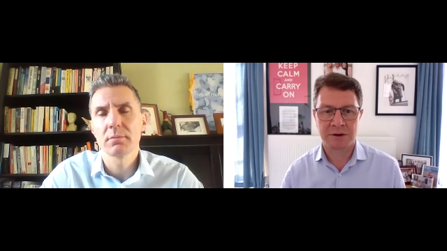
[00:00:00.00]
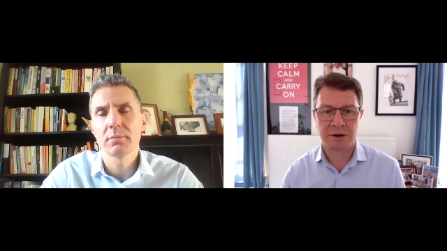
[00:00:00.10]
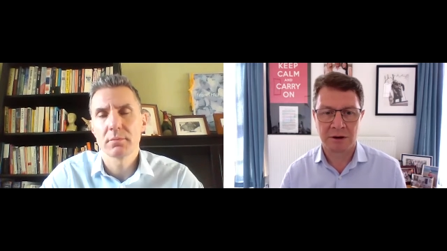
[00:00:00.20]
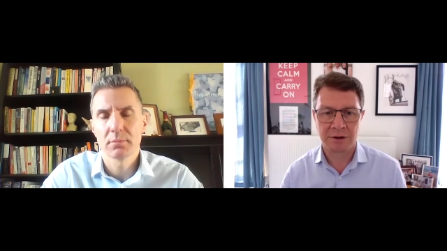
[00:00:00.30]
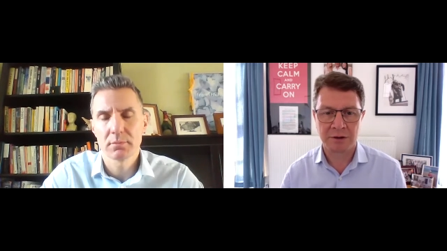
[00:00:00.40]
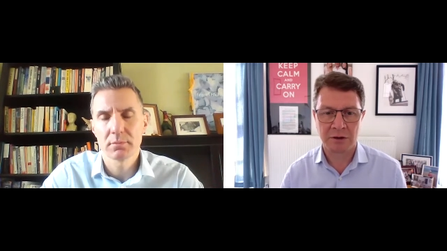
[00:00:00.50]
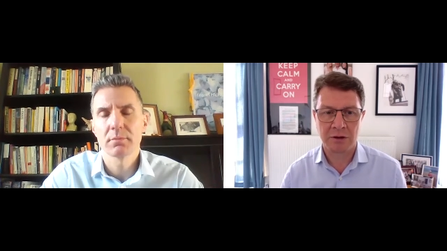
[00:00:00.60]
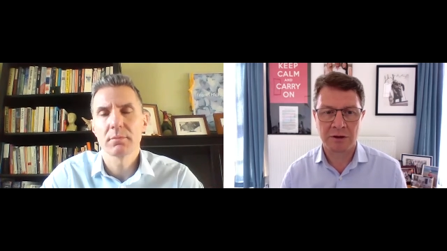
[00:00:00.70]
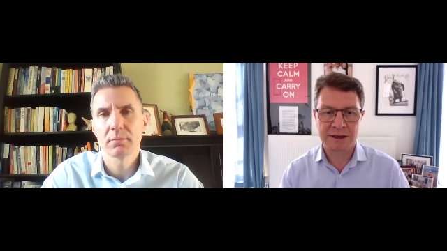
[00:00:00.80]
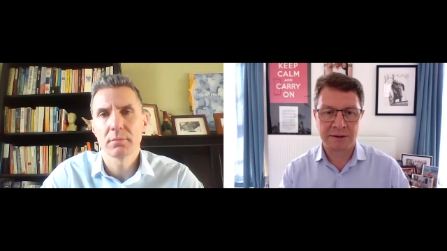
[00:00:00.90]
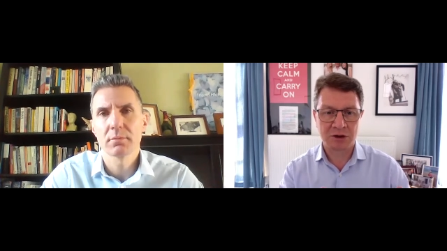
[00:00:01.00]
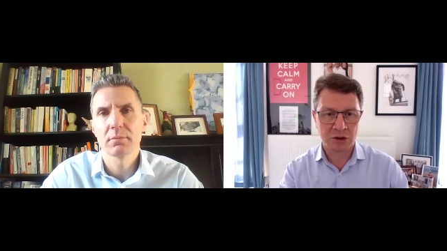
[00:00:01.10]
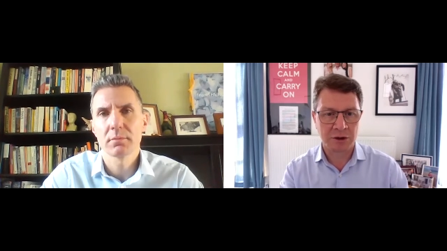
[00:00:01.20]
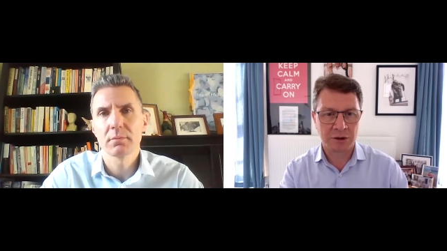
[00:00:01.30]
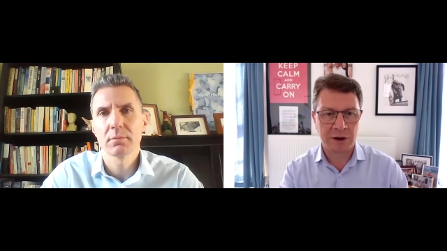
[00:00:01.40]
Speaker 1: done a lot of calls, I'm
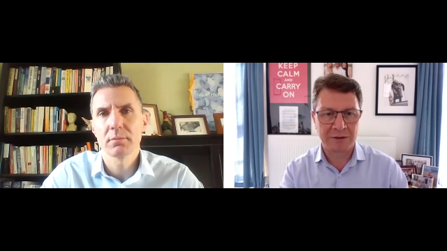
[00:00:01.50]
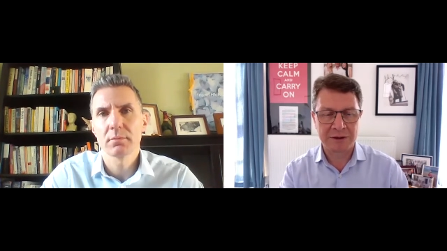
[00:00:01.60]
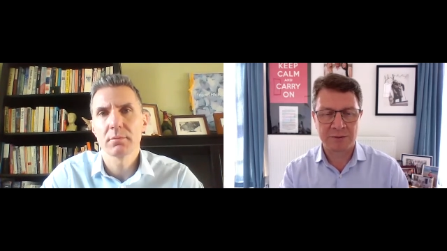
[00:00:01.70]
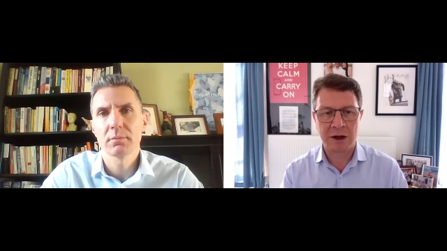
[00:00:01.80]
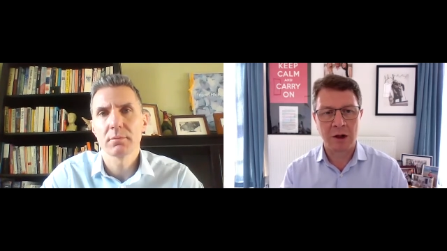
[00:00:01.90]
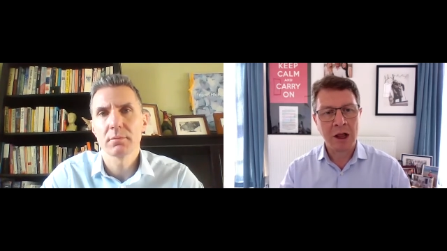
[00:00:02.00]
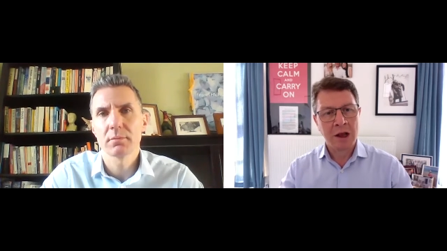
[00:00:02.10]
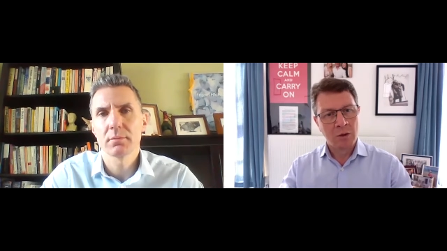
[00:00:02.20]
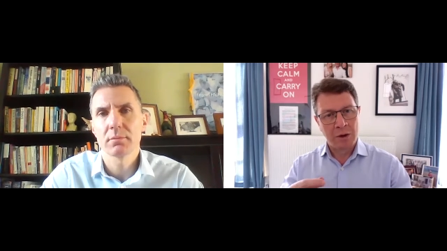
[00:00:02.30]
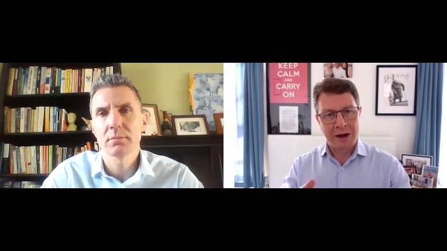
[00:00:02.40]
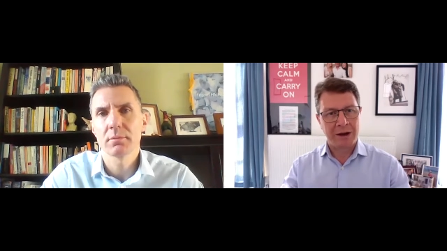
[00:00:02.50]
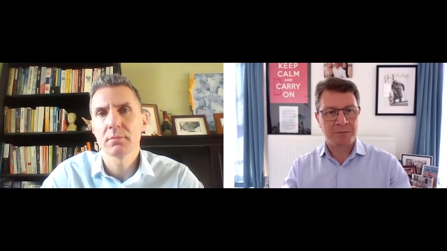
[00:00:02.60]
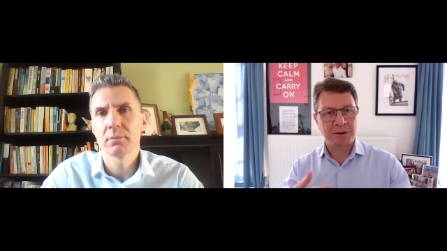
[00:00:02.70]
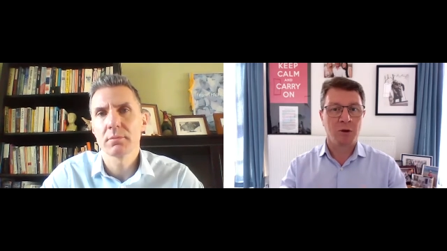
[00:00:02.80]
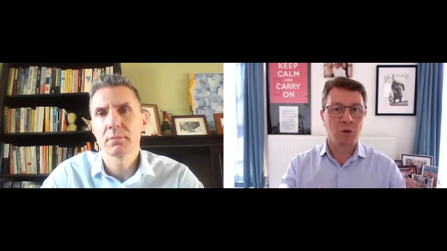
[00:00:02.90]
sure you have as well, where
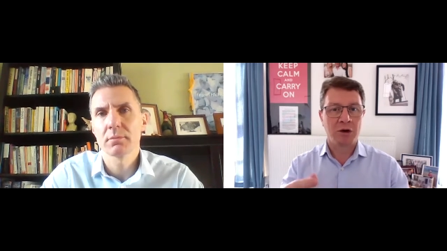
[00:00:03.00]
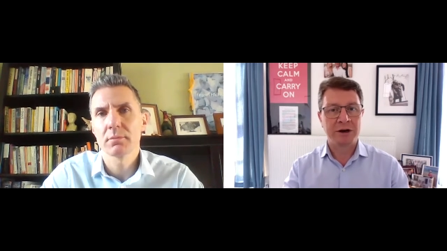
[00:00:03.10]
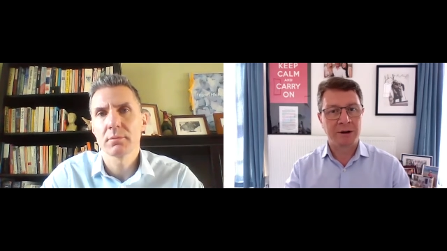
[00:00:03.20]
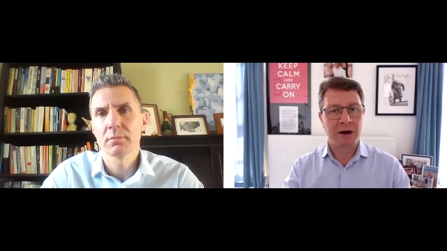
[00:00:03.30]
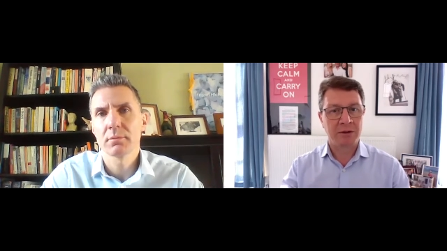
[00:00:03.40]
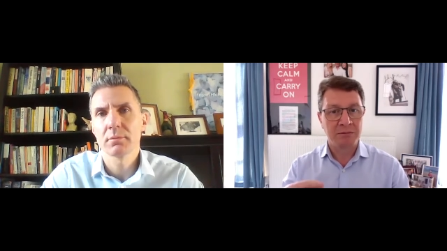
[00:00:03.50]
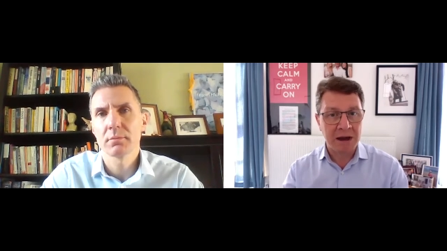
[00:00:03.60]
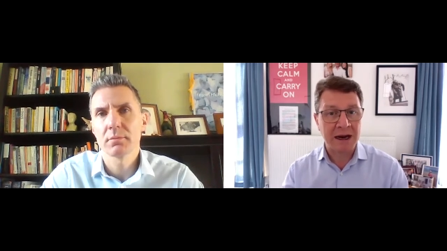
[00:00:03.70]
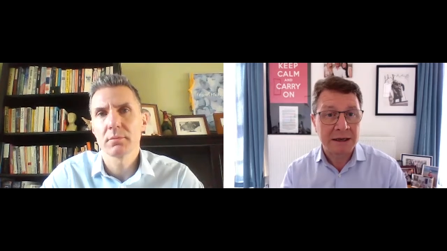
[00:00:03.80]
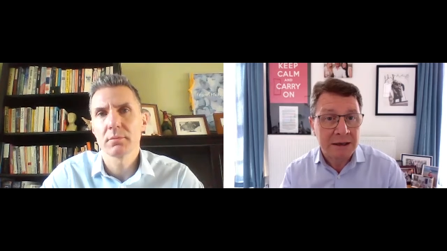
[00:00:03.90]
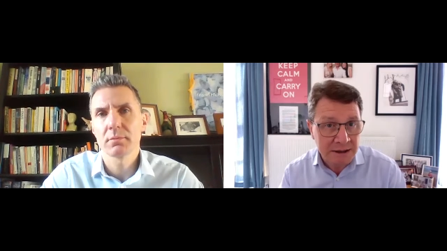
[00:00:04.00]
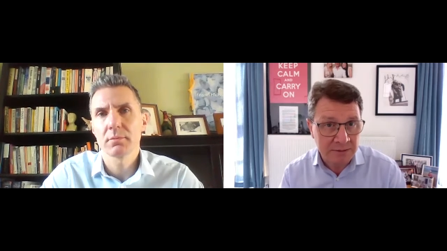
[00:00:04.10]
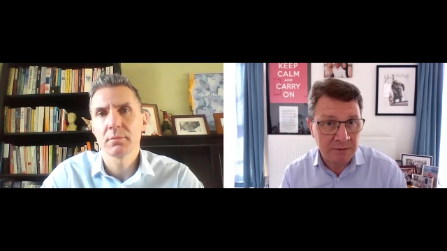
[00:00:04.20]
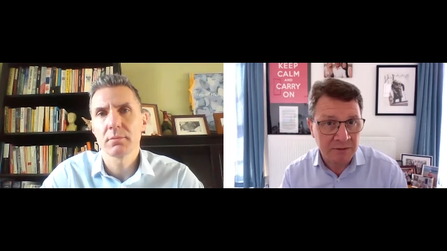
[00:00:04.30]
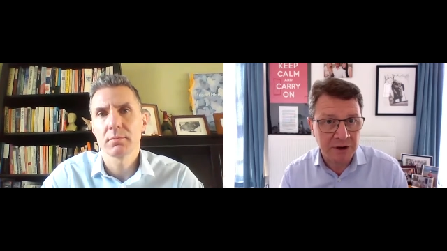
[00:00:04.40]
people are worried about the mechanism
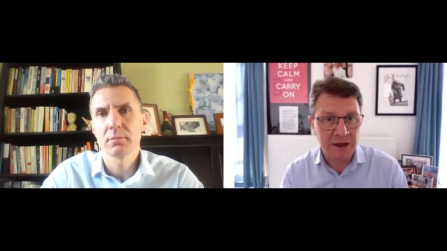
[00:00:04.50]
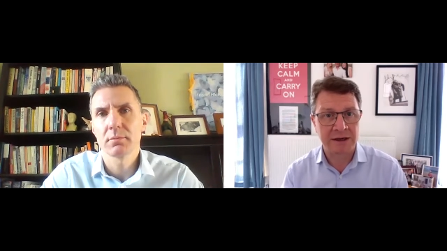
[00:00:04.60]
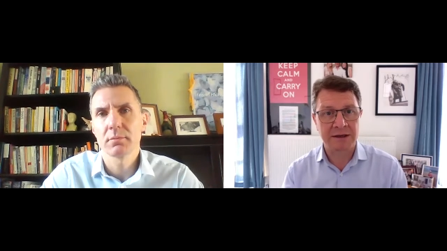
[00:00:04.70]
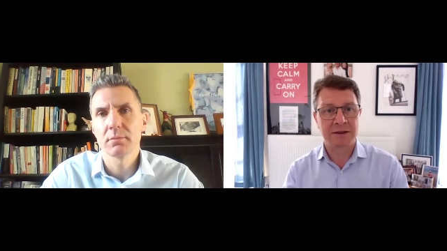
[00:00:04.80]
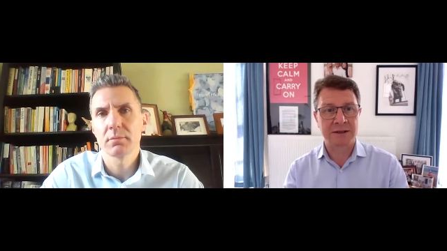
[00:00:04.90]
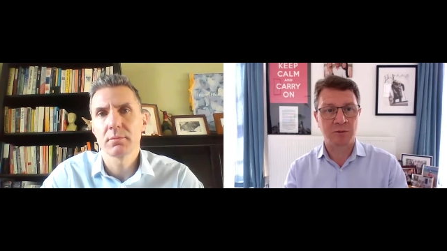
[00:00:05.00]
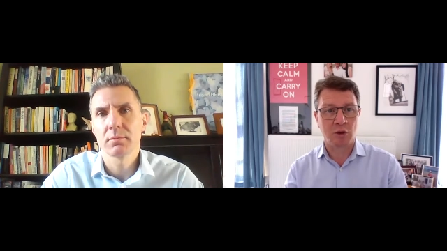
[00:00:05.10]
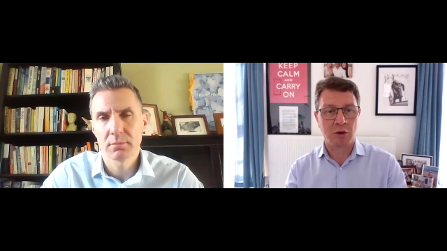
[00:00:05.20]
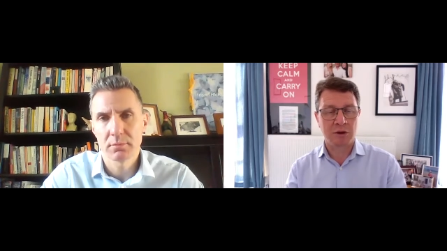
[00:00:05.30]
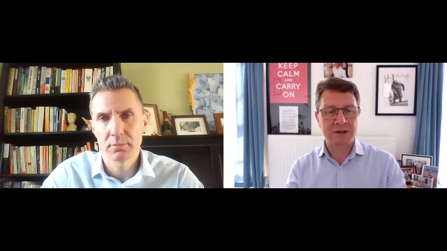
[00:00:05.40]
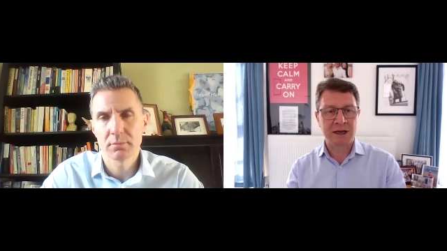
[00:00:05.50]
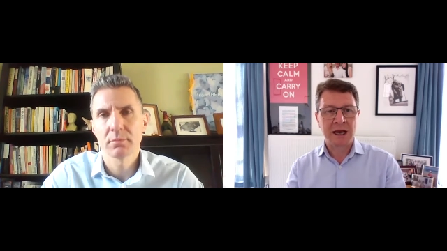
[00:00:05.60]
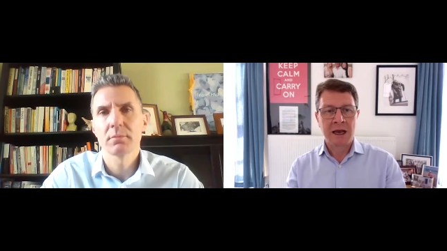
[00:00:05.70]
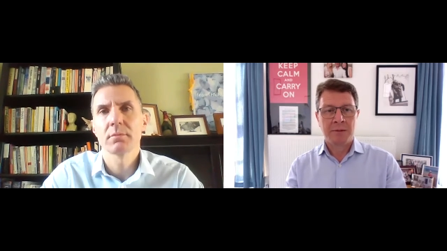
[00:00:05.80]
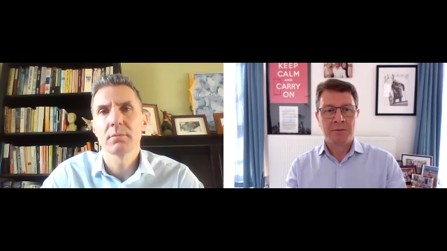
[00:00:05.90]
for getting the support.
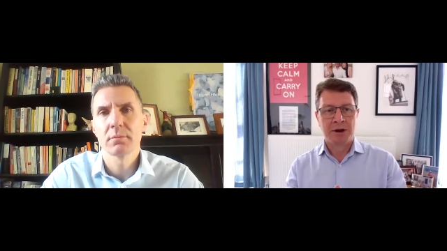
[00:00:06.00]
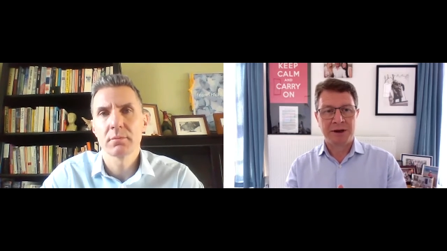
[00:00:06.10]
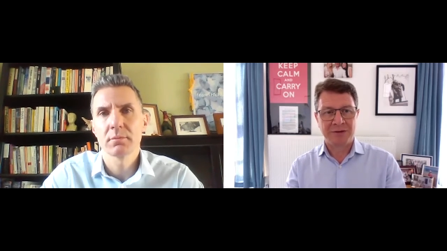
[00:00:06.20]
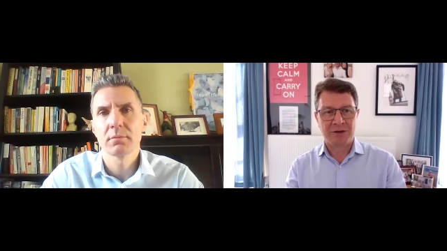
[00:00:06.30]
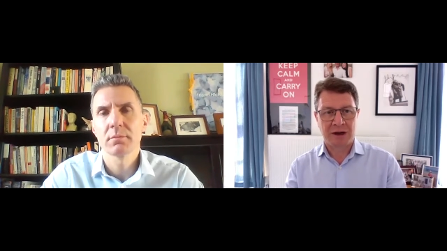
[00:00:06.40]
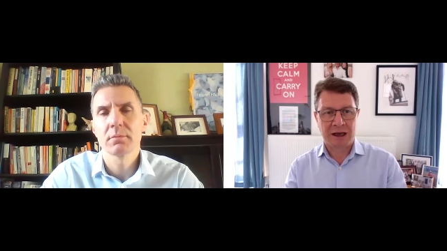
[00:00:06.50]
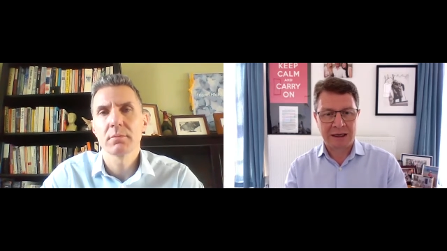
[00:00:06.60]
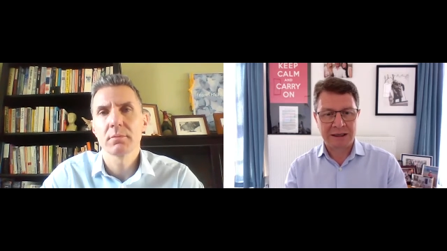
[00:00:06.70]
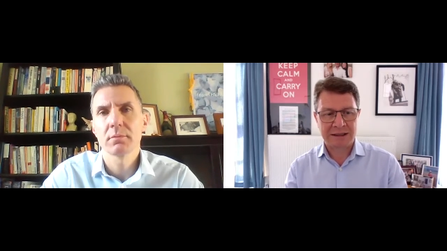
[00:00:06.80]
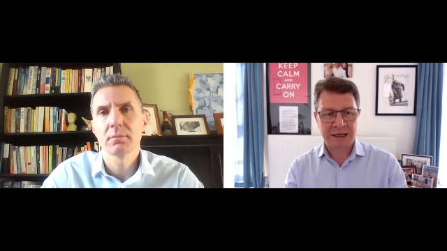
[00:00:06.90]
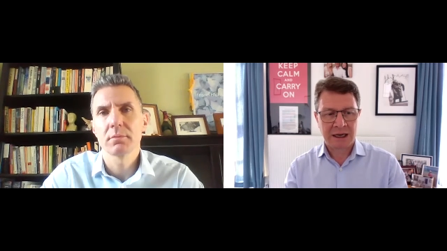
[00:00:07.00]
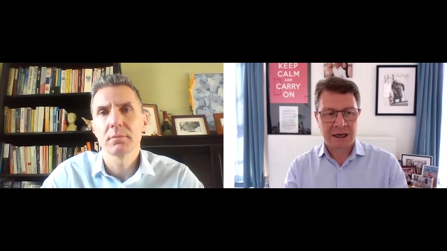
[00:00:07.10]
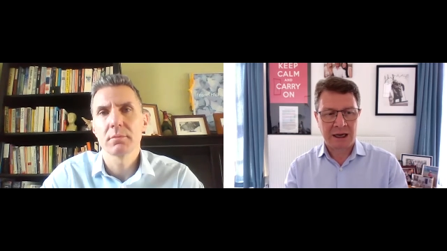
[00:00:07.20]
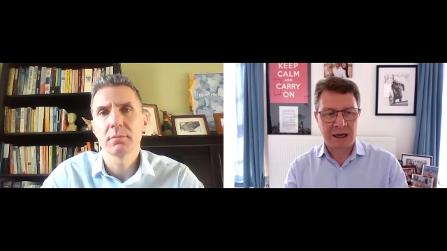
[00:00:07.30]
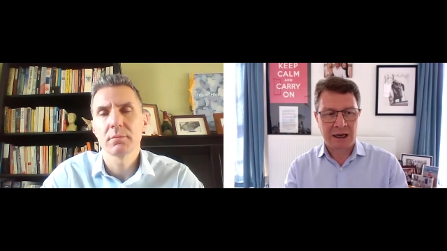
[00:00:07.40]
But nevertheless,
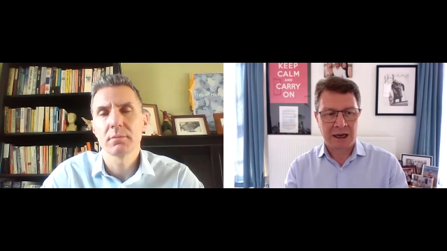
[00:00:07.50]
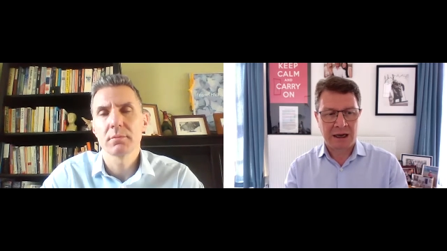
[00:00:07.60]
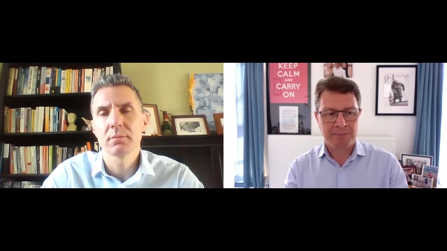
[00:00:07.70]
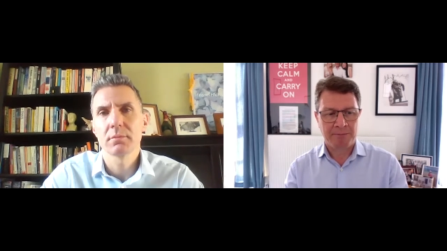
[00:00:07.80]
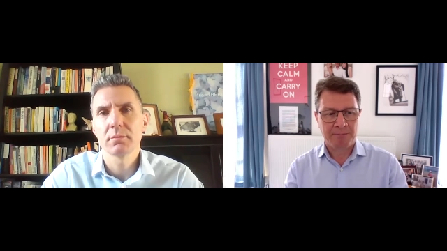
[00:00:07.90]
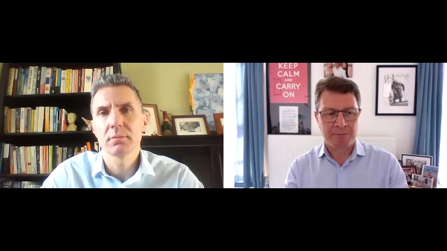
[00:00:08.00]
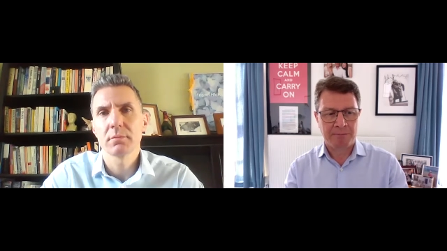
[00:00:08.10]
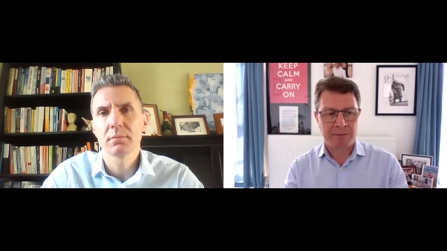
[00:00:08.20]
um,